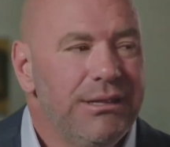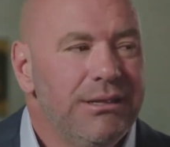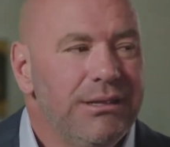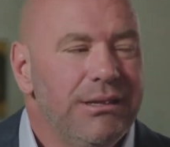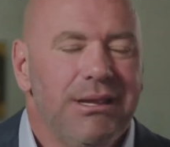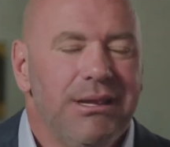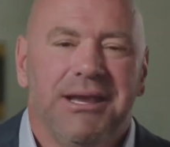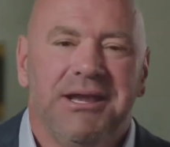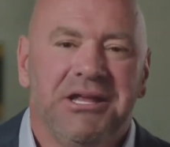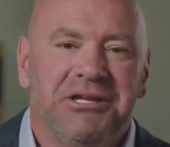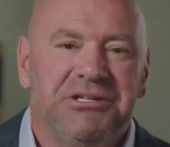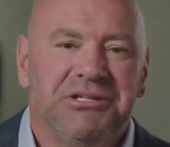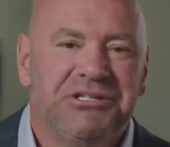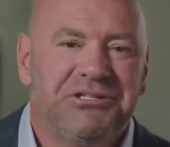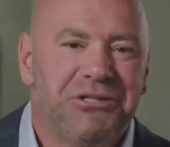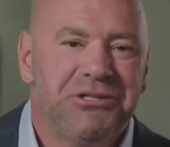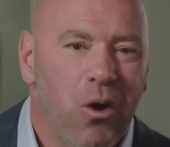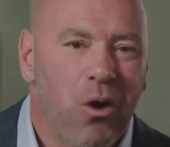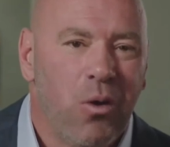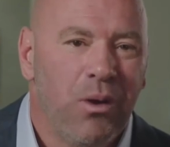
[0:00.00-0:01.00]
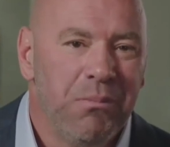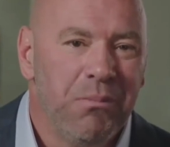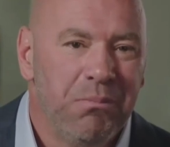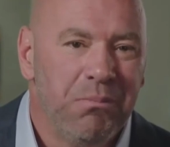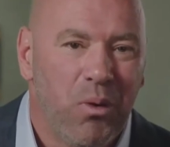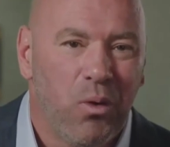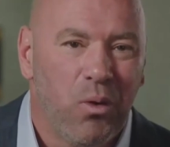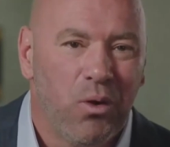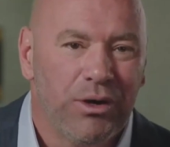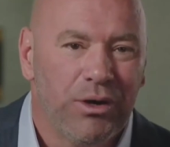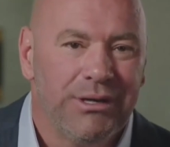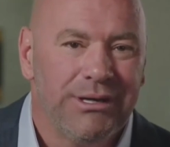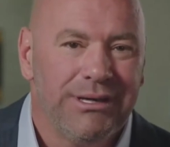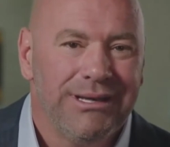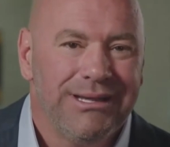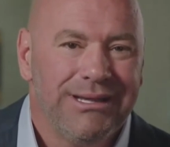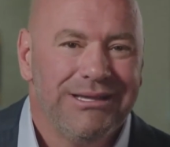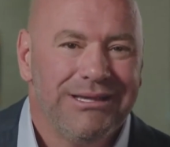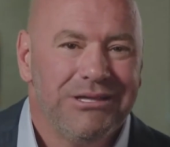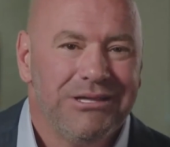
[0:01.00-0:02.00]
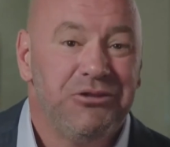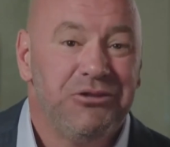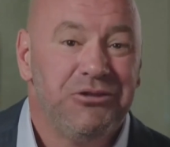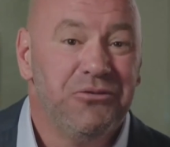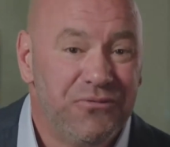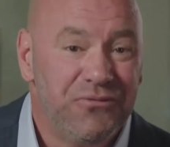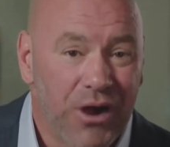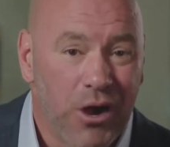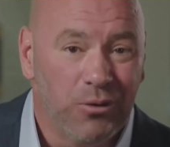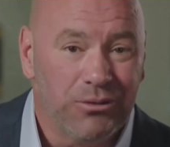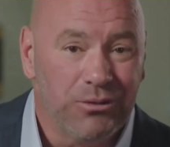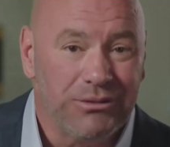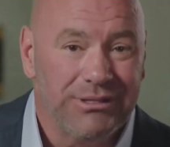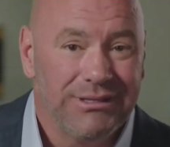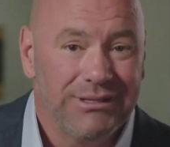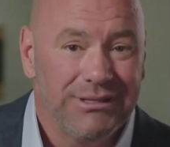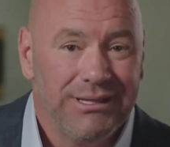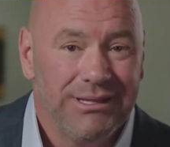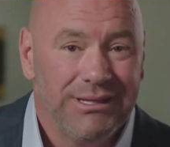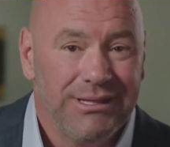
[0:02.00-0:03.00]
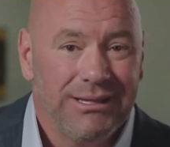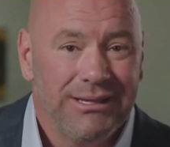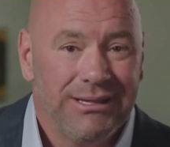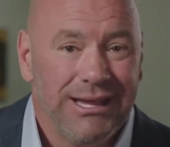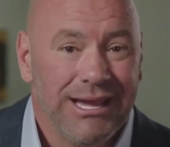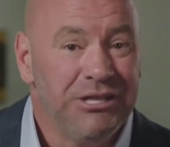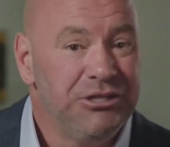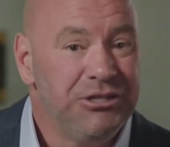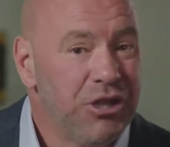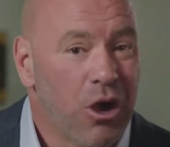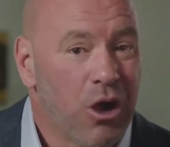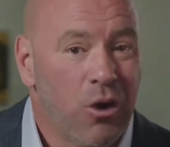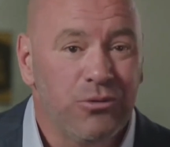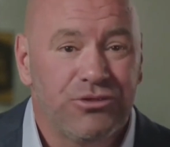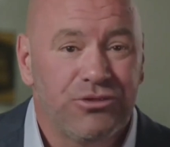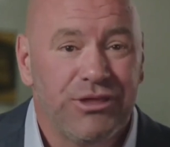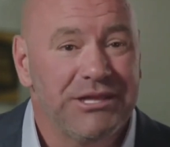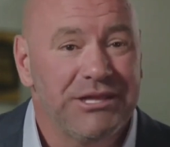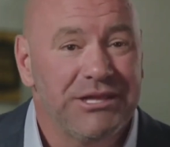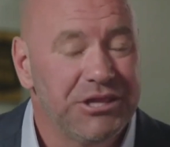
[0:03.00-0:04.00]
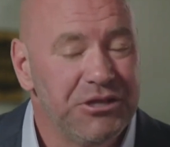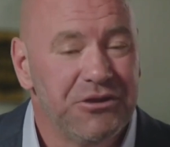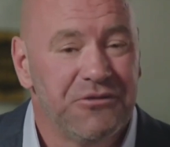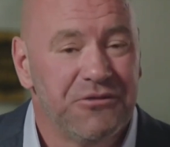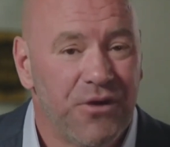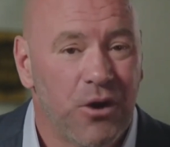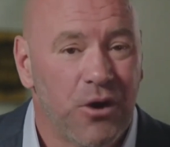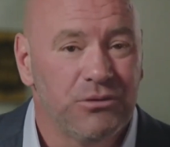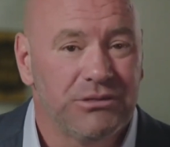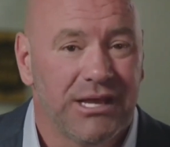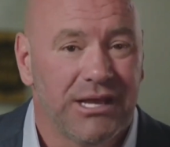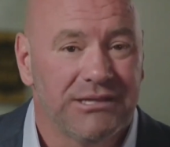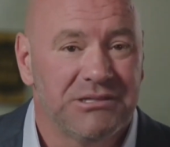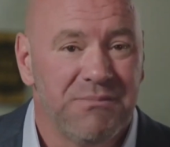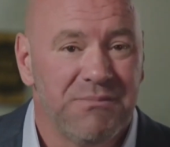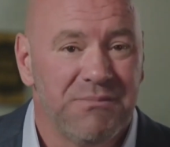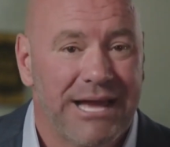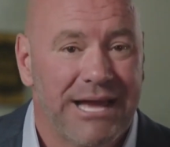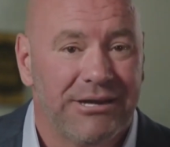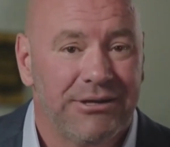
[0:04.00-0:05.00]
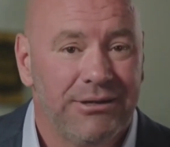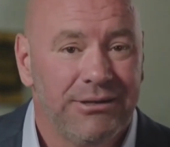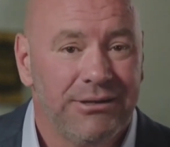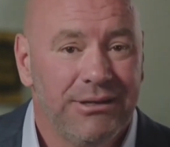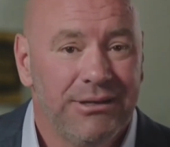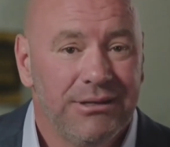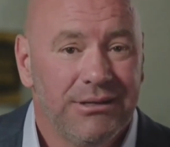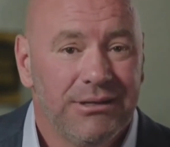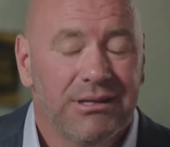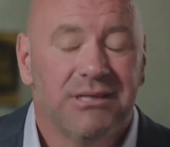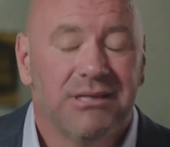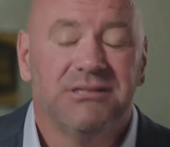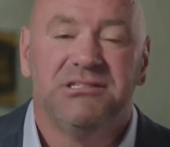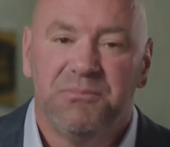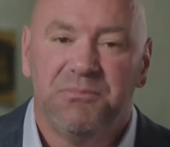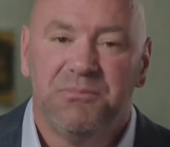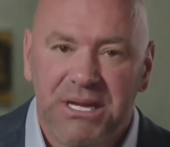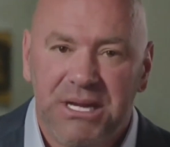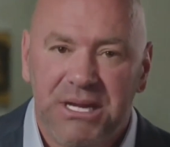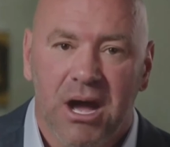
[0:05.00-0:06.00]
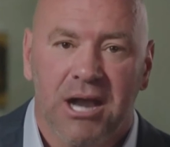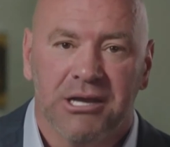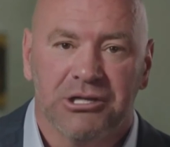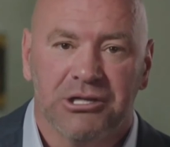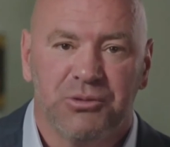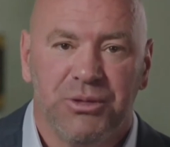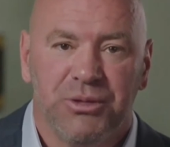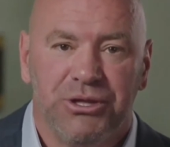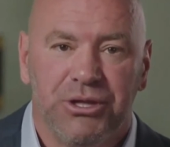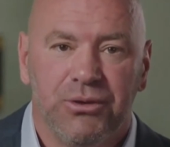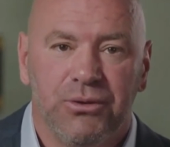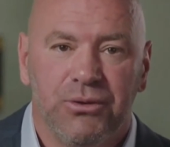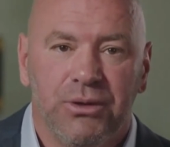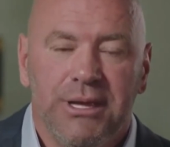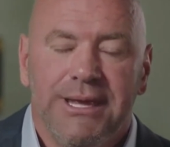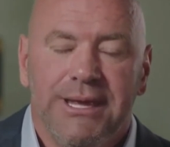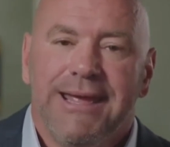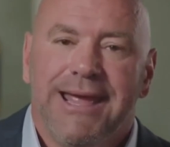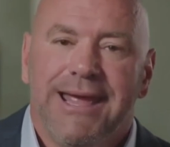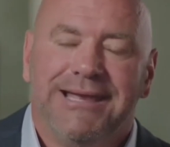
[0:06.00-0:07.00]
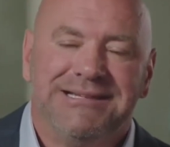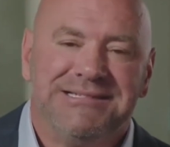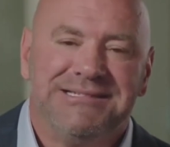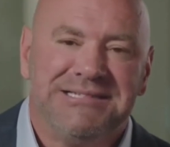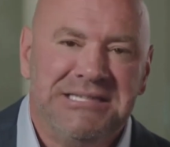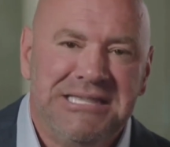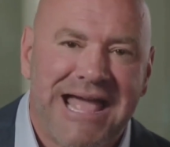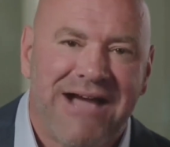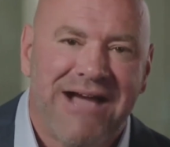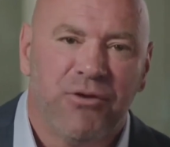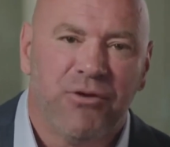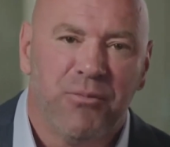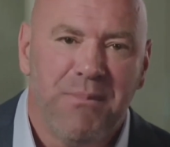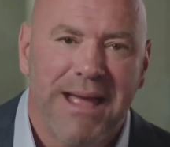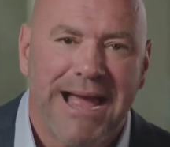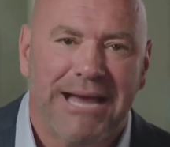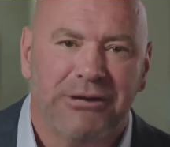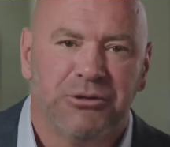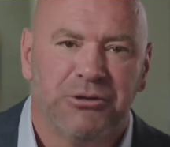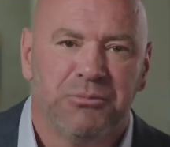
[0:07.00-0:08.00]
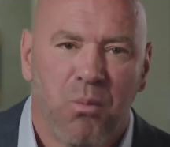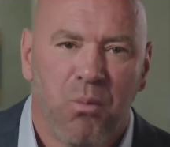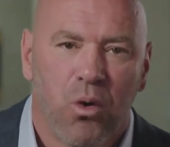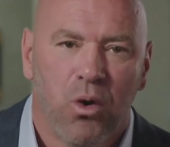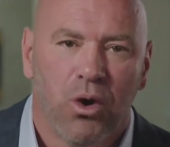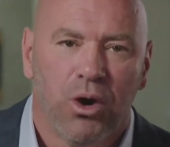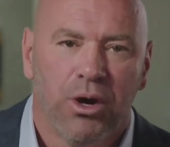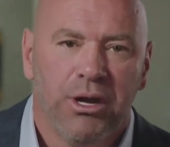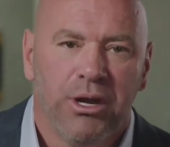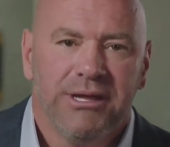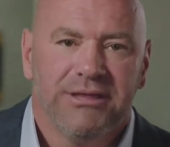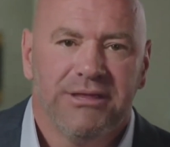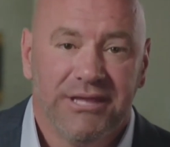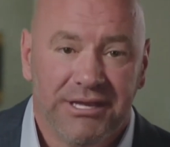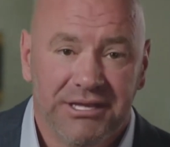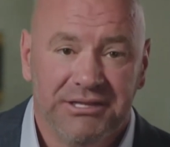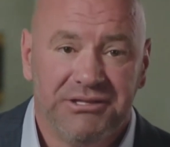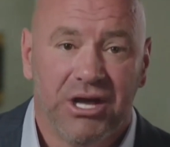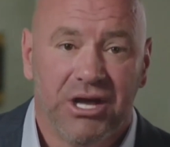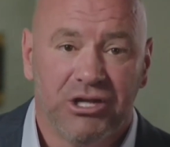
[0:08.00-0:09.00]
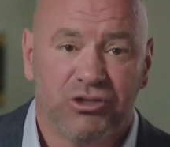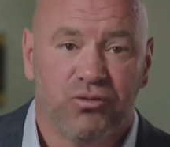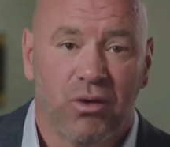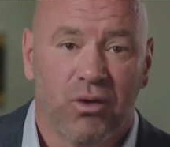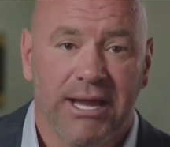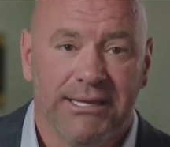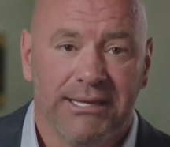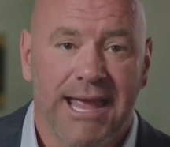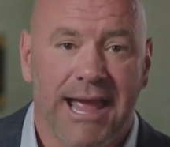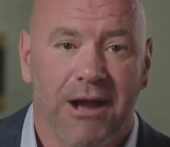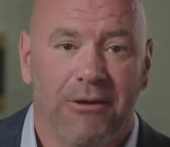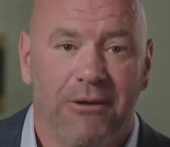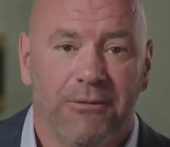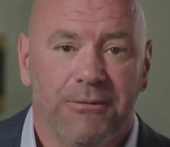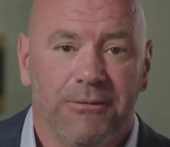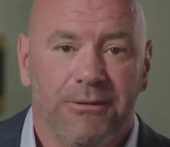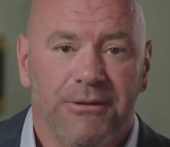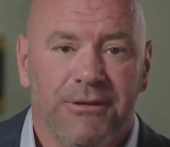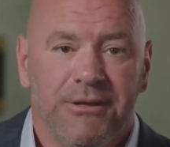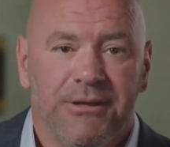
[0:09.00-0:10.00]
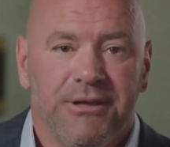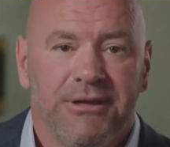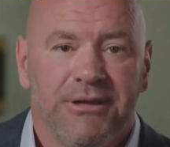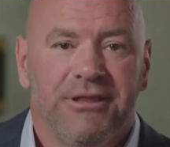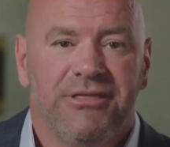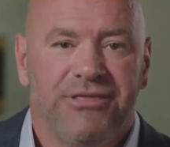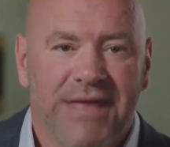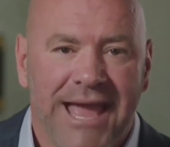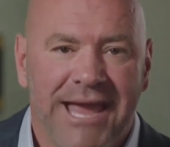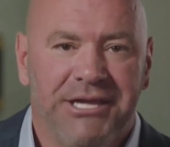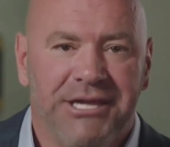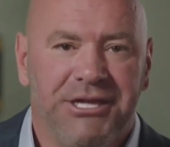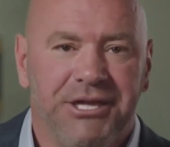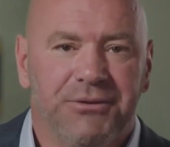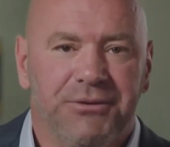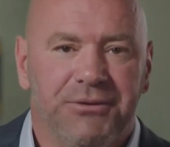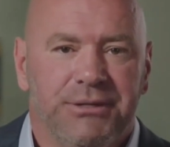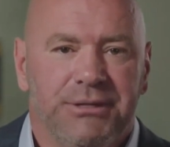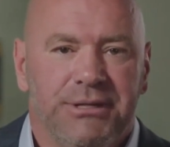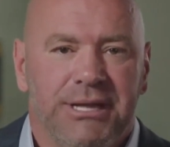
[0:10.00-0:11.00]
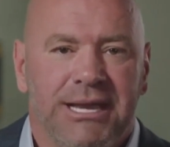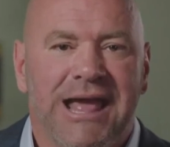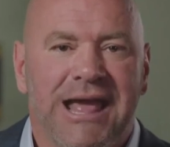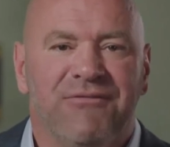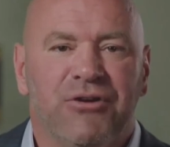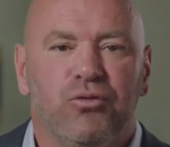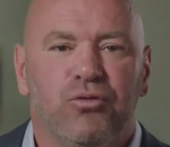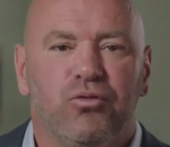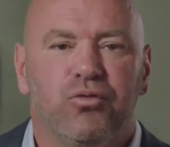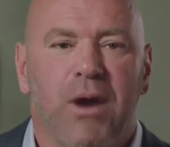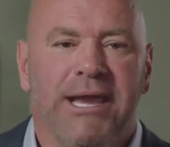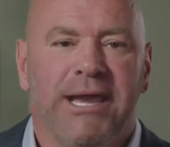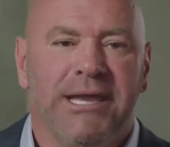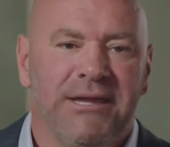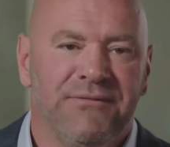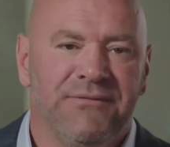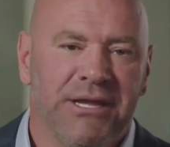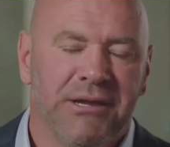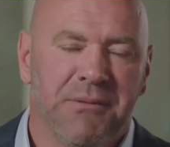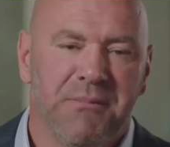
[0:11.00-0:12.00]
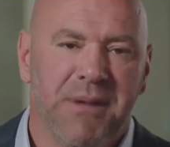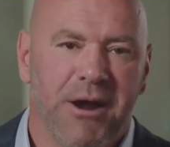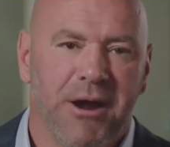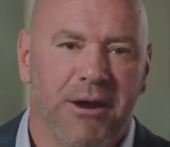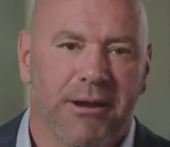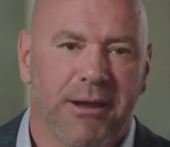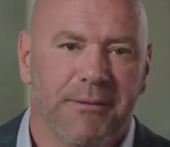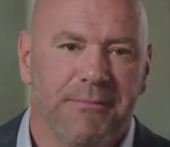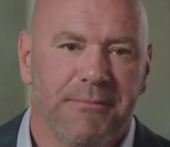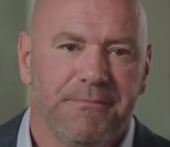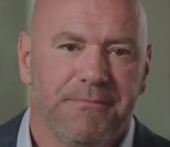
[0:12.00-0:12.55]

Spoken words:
It is so important to vote. And don't think that your vote doesn't matter, because to be honest with you, it has never mattered more than it does right now. Thank you, and have a great evening, America.